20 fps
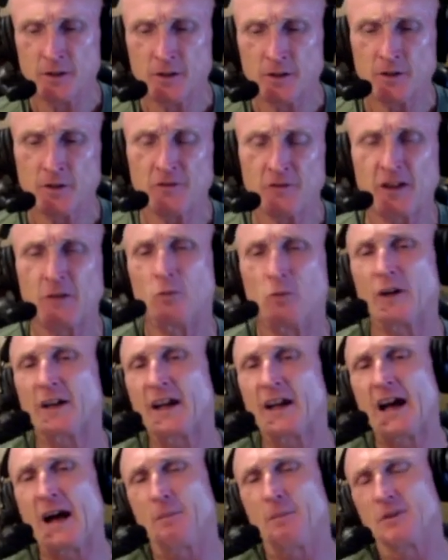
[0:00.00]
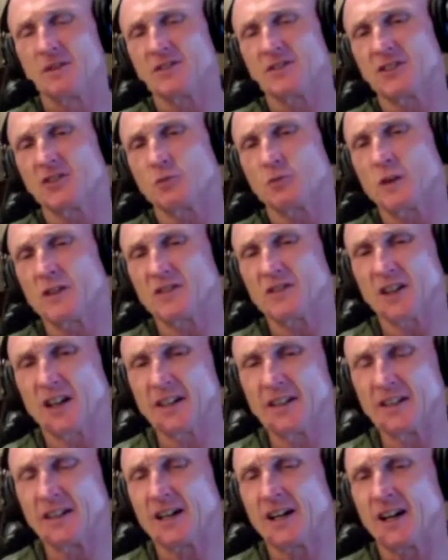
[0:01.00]
Then what happens is what's
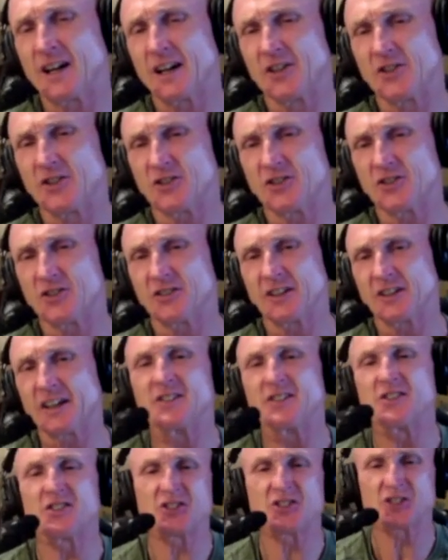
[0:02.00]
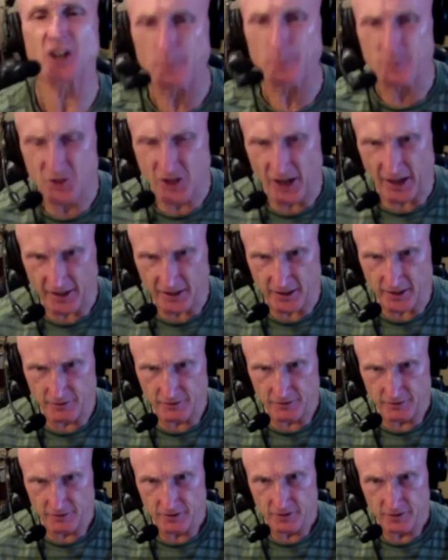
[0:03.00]
unconscious and
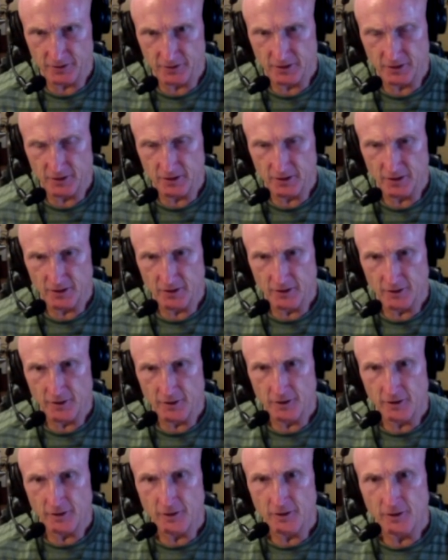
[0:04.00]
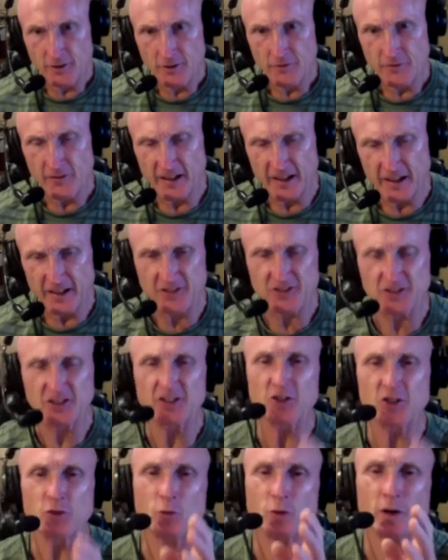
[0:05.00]
subjective, the
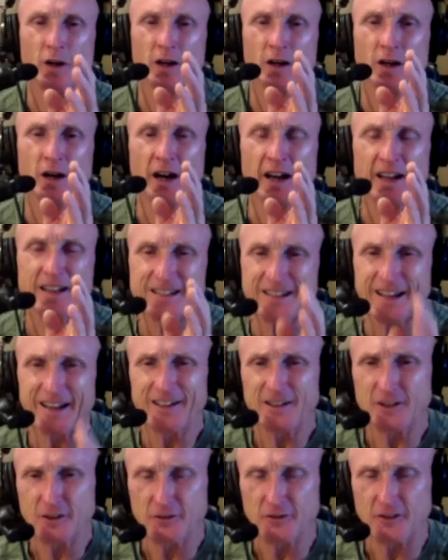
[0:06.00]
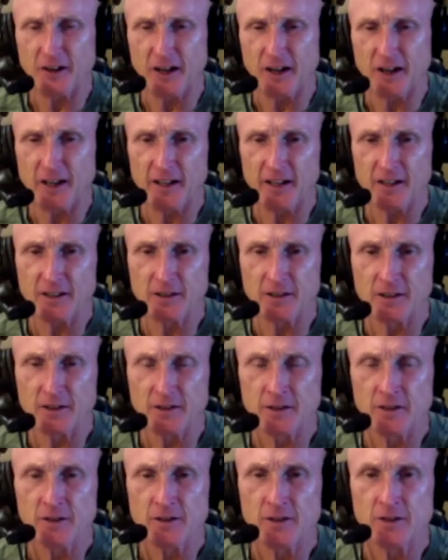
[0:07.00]
instant you identify it,
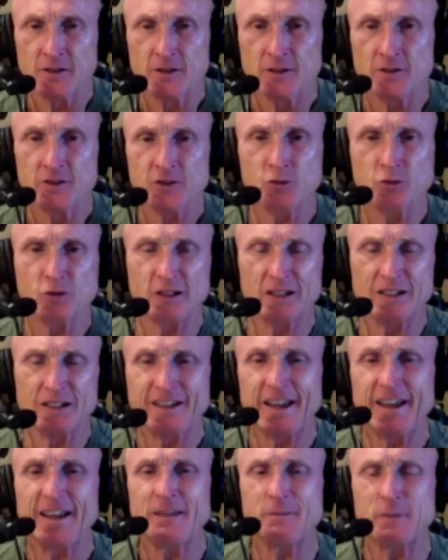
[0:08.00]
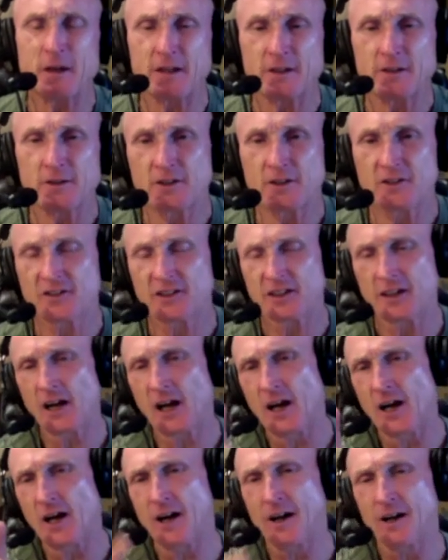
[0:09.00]
you can name it. You can say,
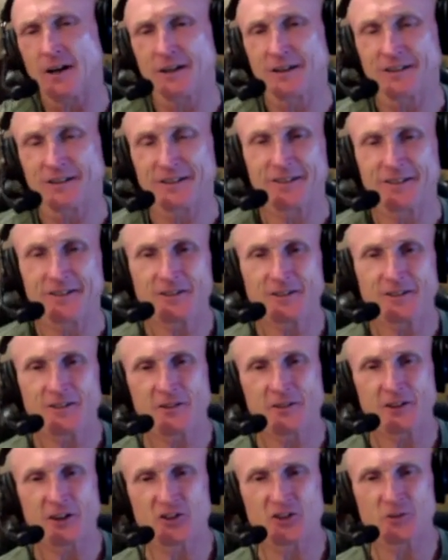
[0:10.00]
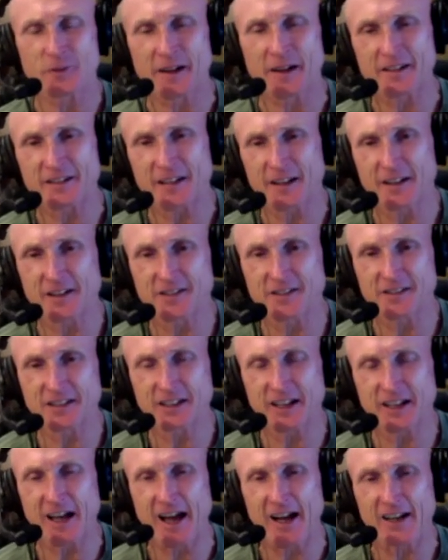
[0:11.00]
ah, there's my tendency
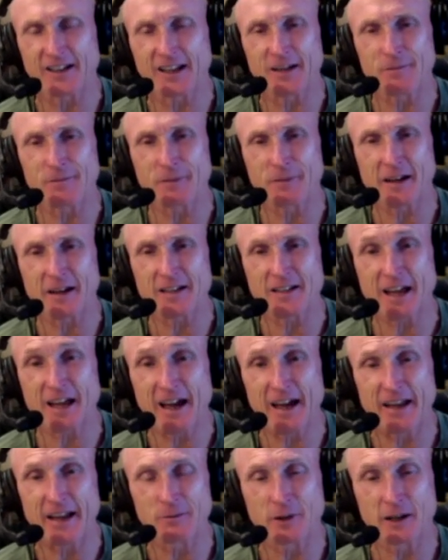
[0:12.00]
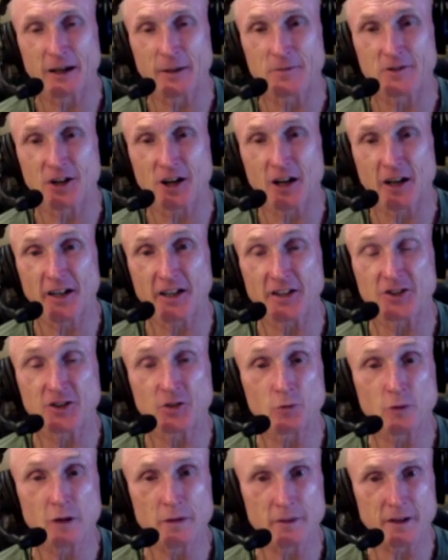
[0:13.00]
to act like my dad when I'm talking to
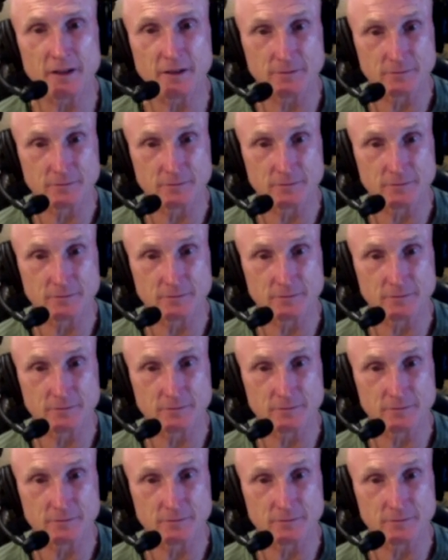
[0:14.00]
women,